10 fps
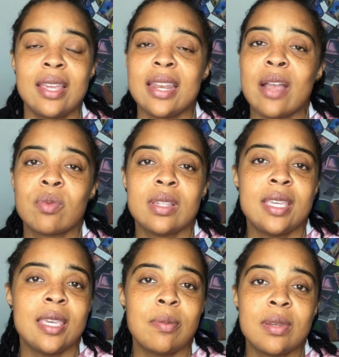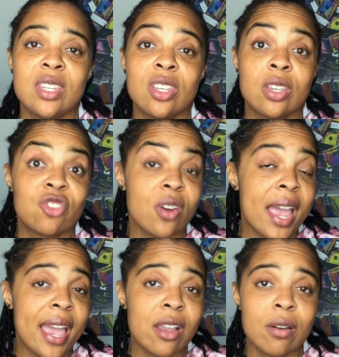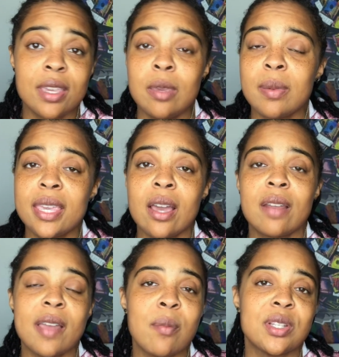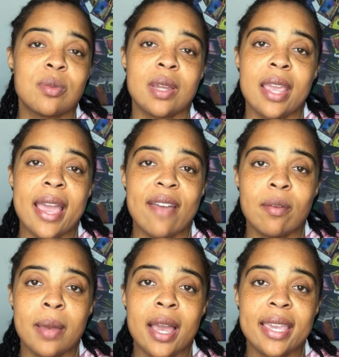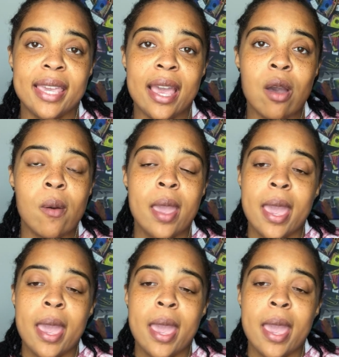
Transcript: not really keeping track or keeping count of how much money I have in my account,